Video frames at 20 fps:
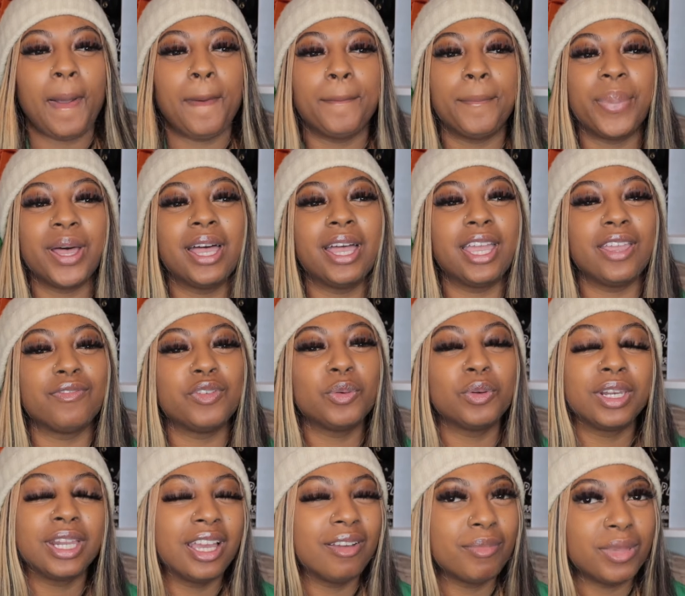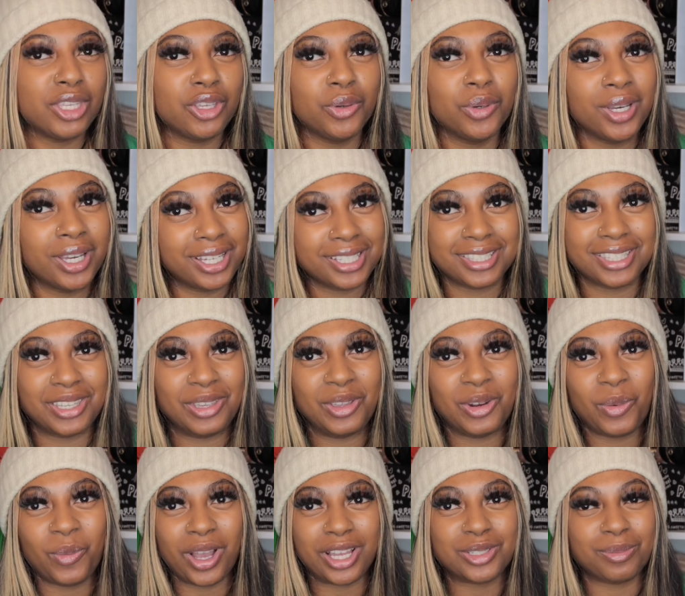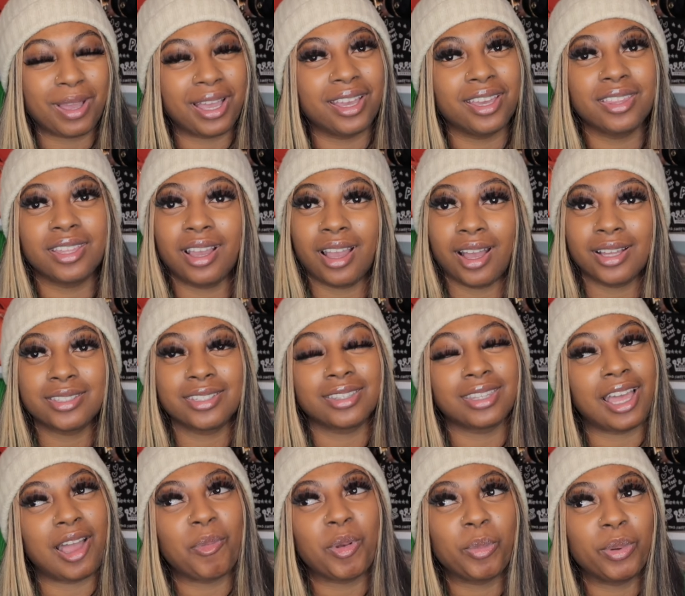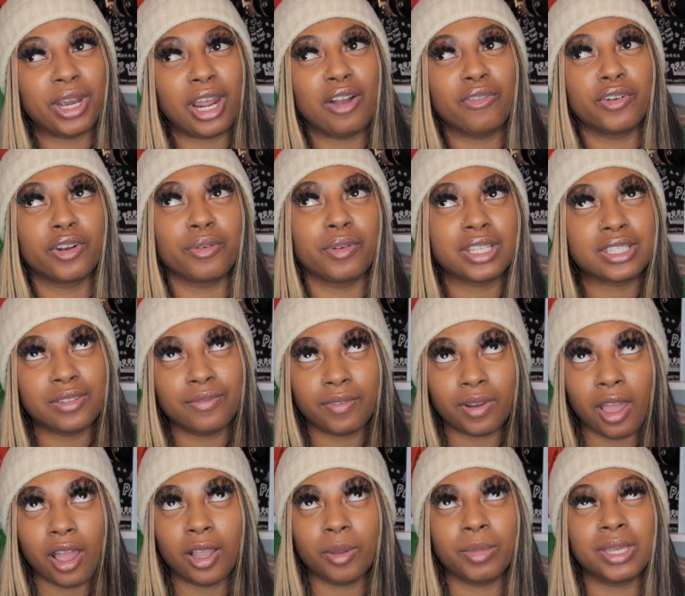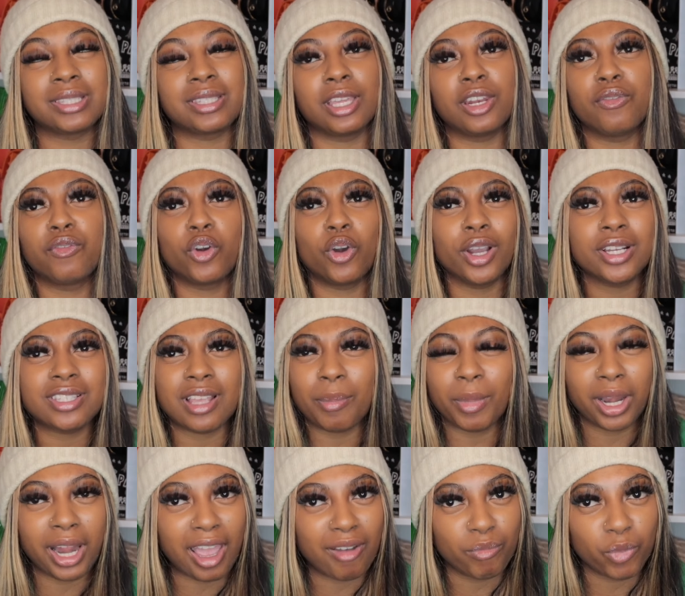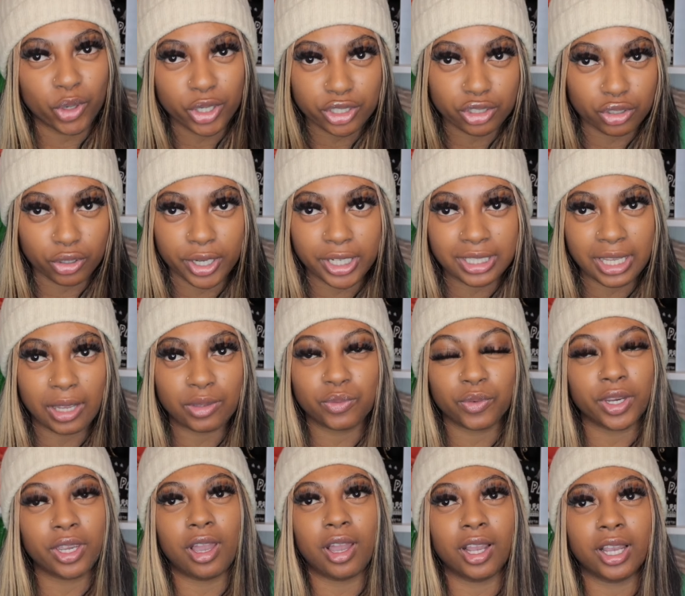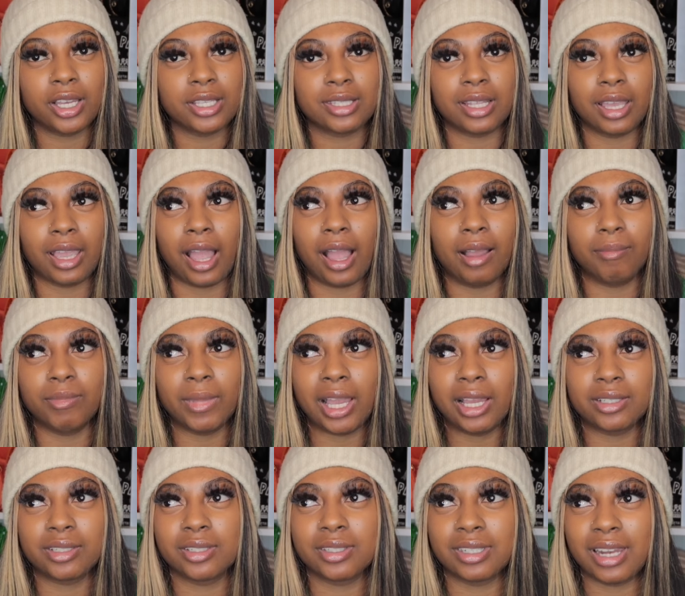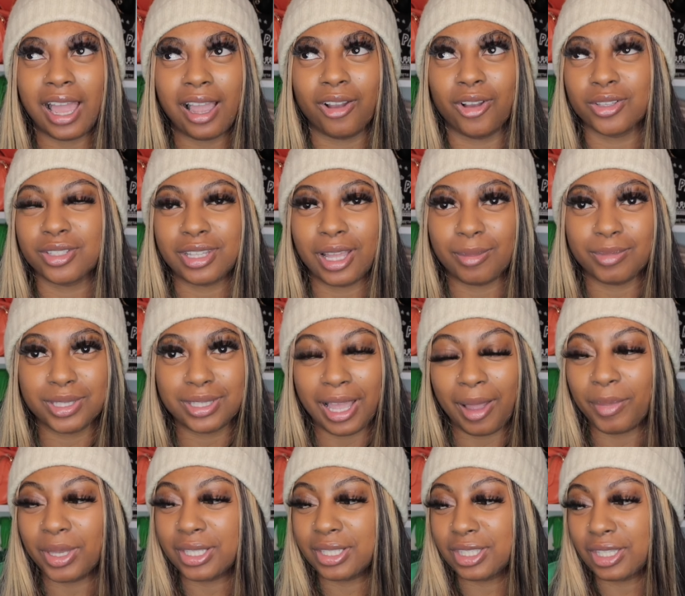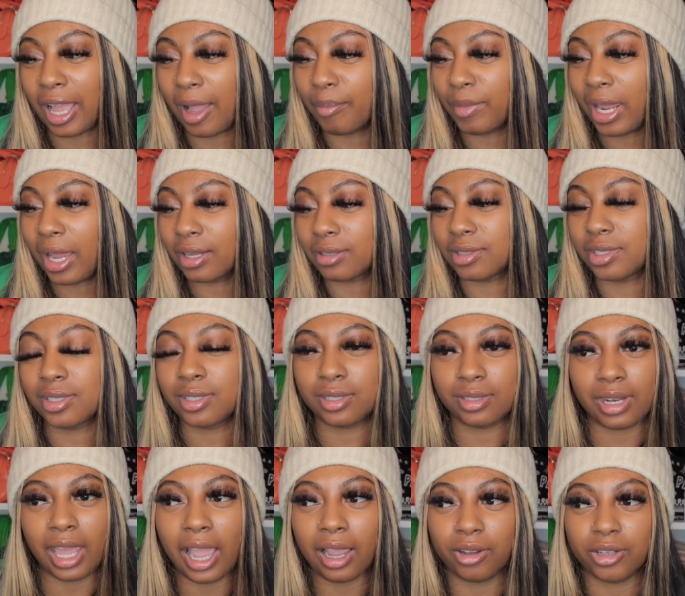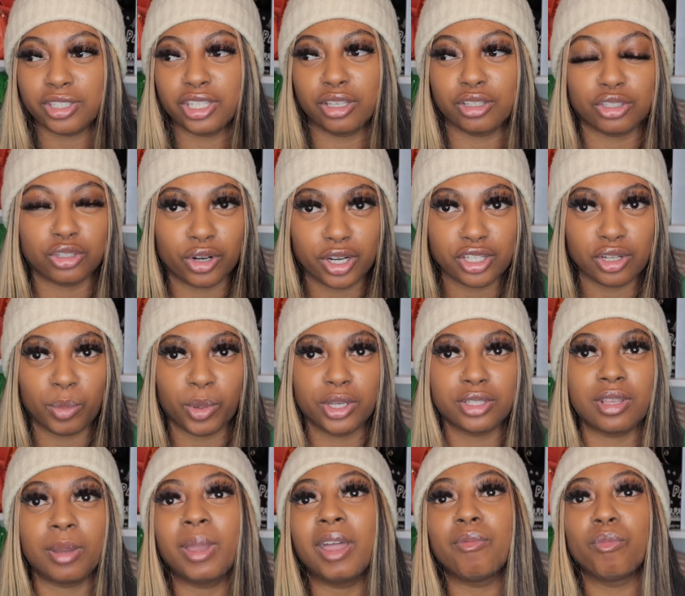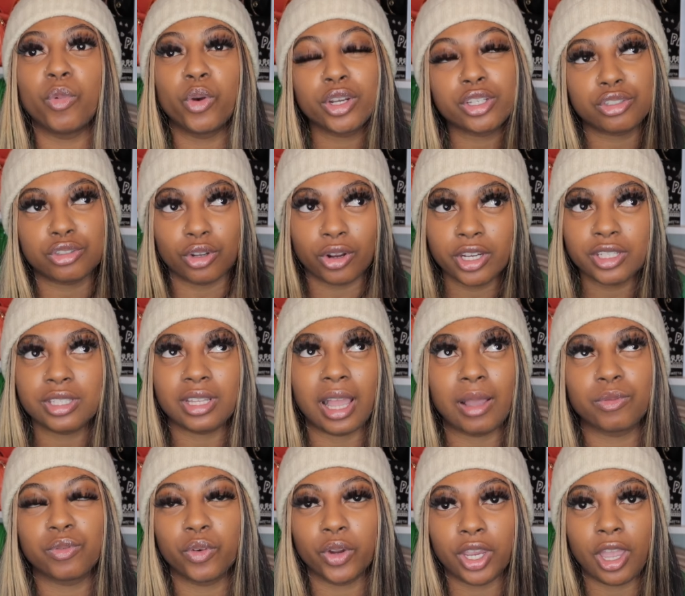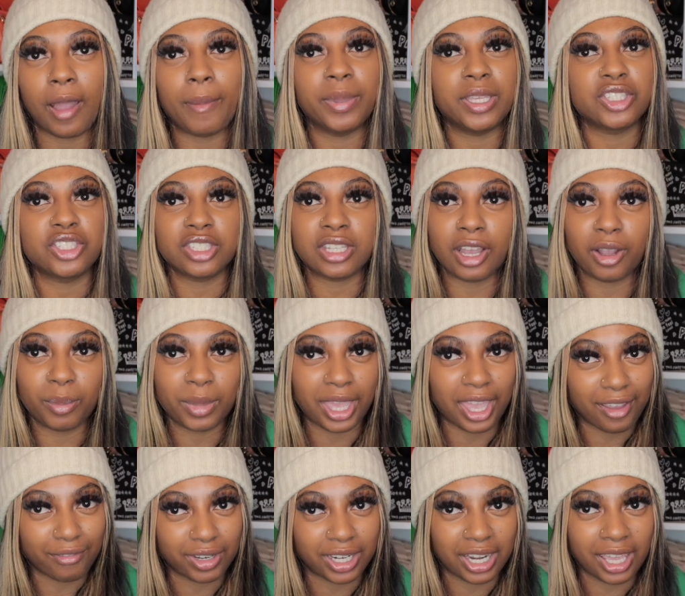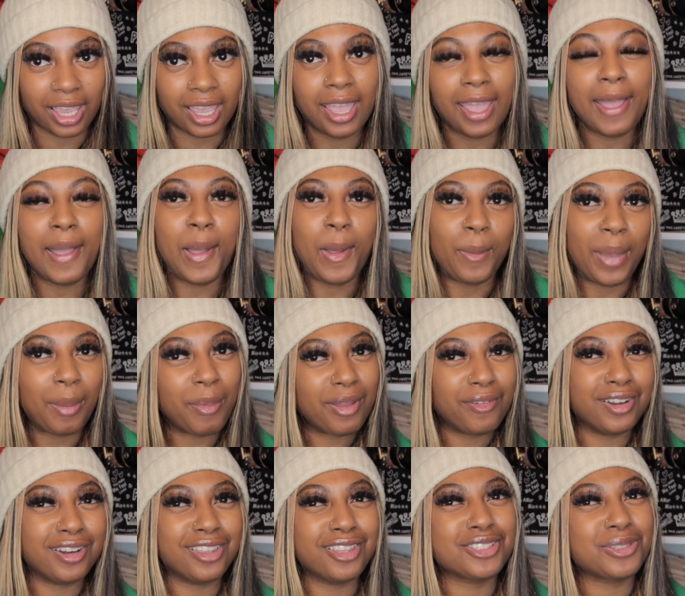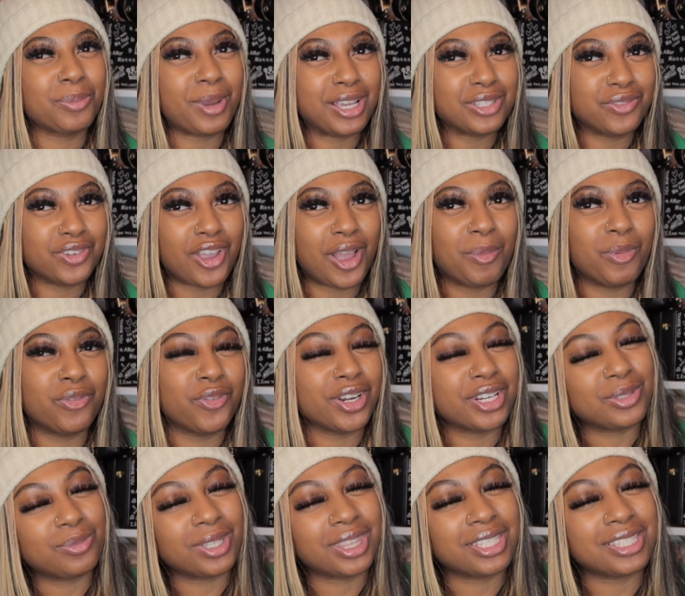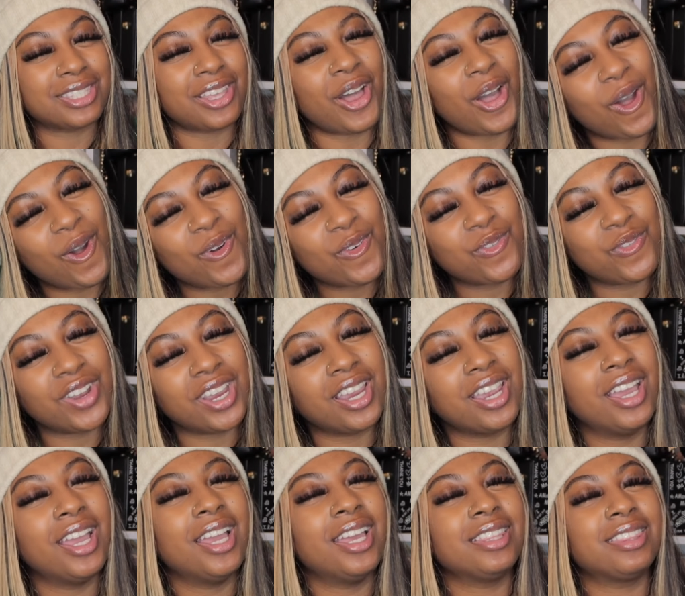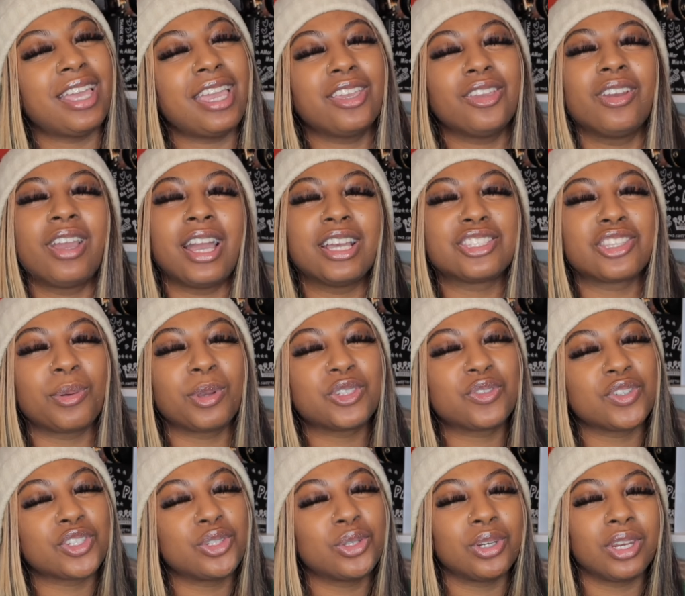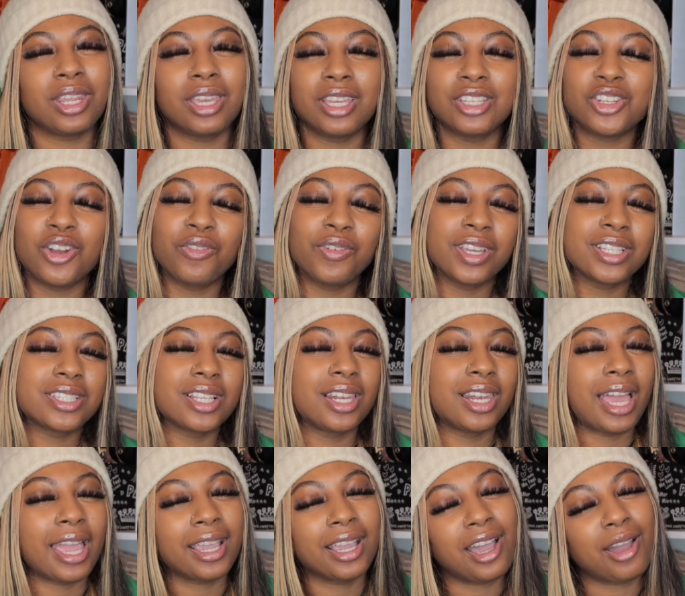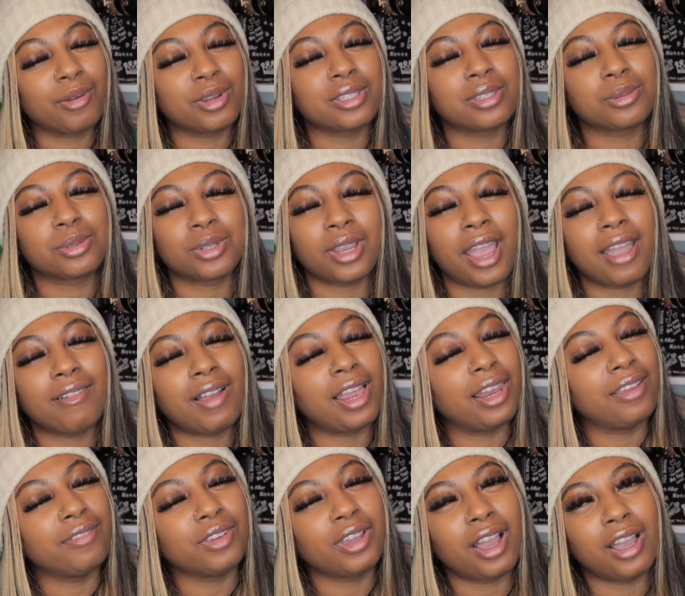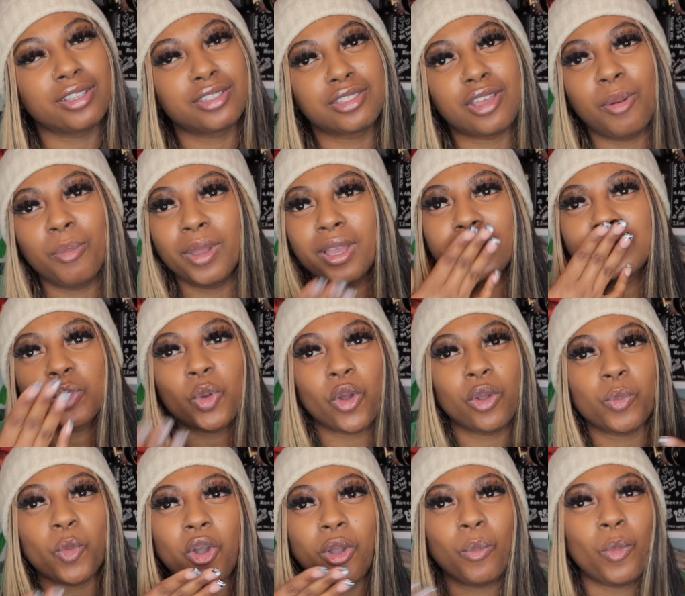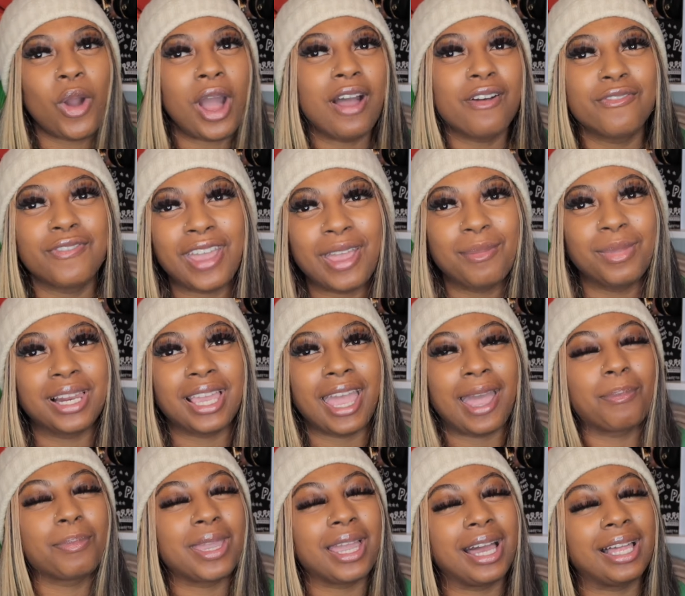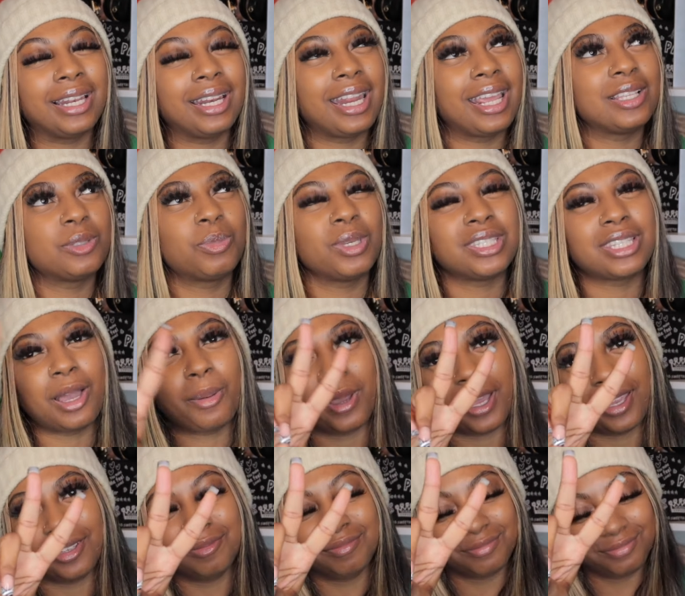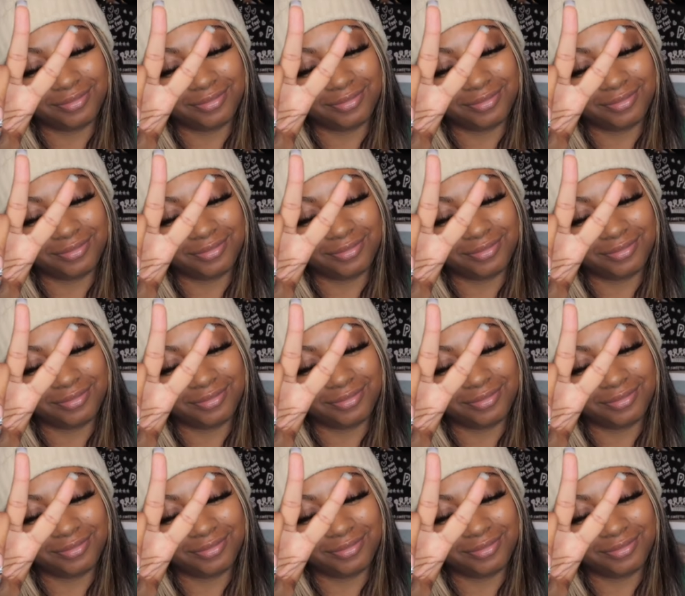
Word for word: But if you love me, you will continue to watch my other content that I'm going to put out for the rest of Vlogmas. And of course, I'm going to have more story times for y'all because I'm not just not going to stop. I mean, I'm not just not going to tell stories no more. So I'm going to have more story times for y'all. But it's just not going to be every day. But I'm going to have another surprise for y'all before this month is over. Thank you guys so much for tuning in. Don't forget to like, comment, and subscribe. I love you guys so much. Mwah, mwah, mwah. Family, happy holidays. Peace out. Bye.